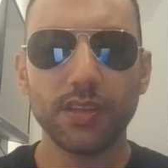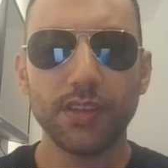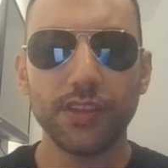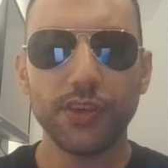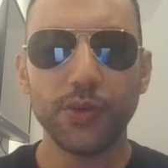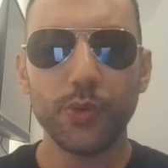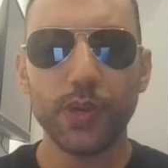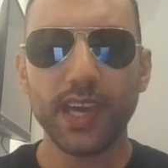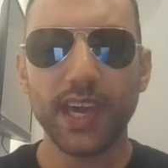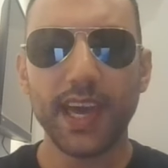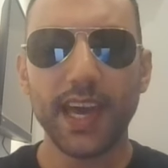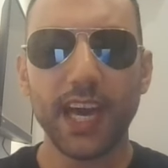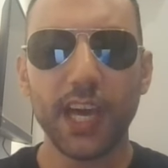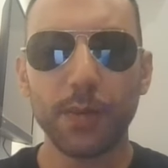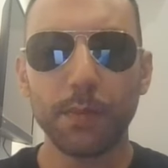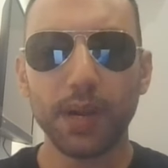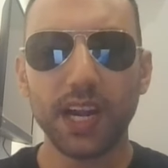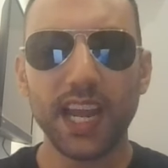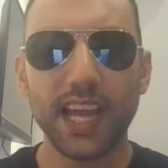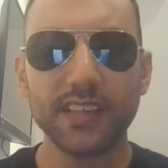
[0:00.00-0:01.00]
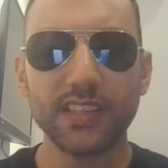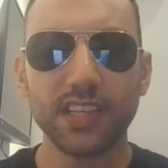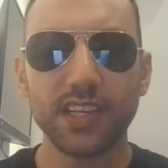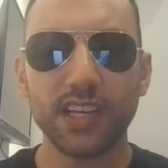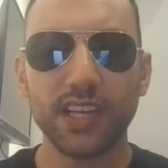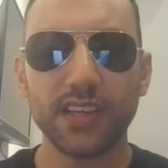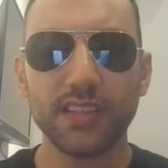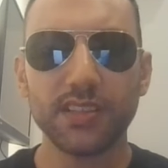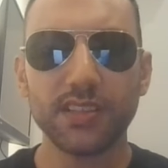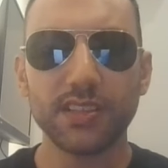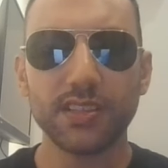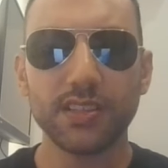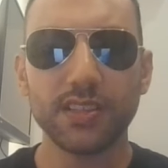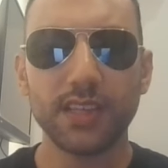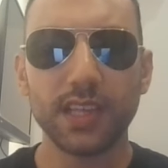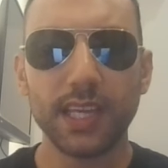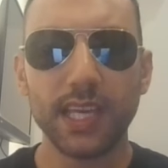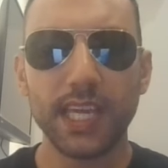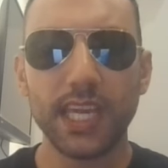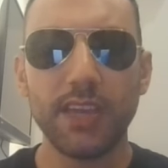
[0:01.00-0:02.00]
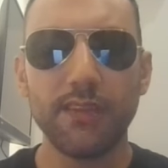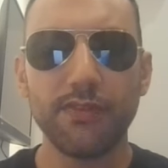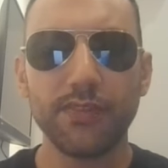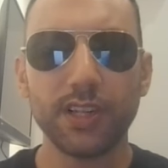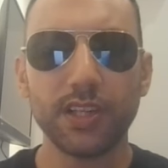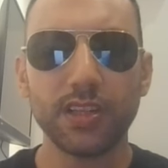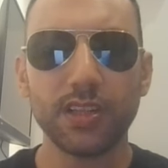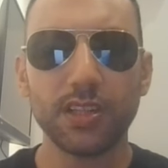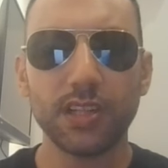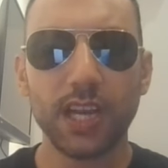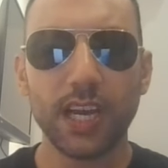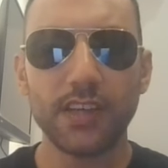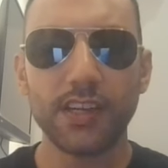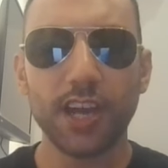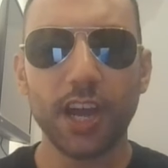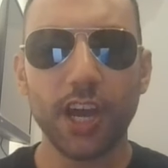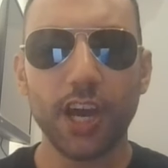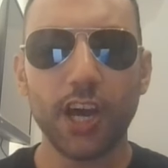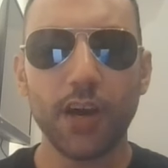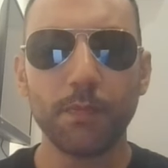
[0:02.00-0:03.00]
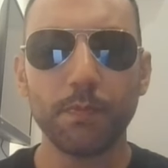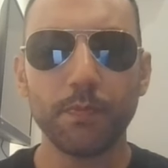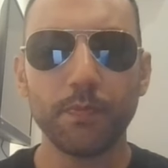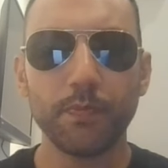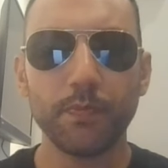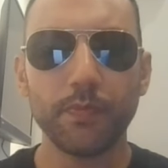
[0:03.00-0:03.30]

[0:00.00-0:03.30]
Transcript: You get unpleasantness, evil and harm